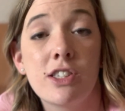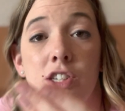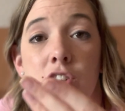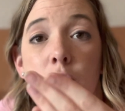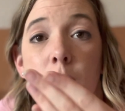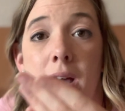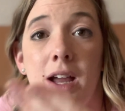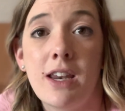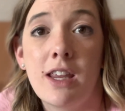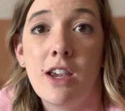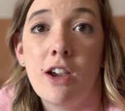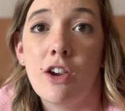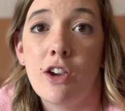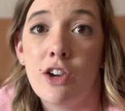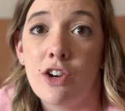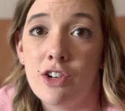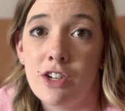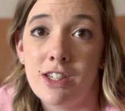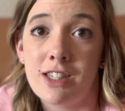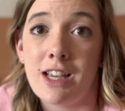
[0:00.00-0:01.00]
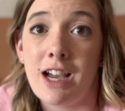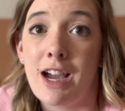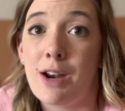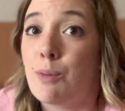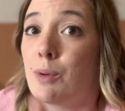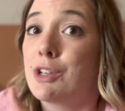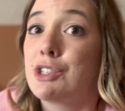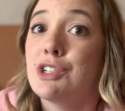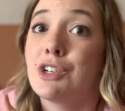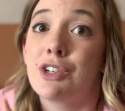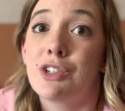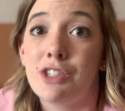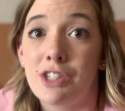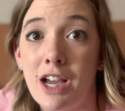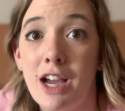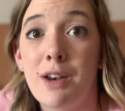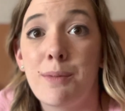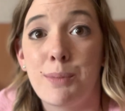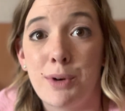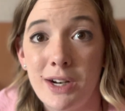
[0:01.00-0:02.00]
to adhere your design once you're
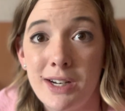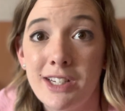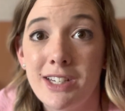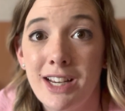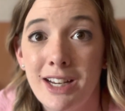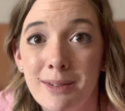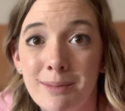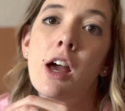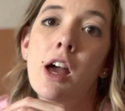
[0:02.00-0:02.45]
done printing.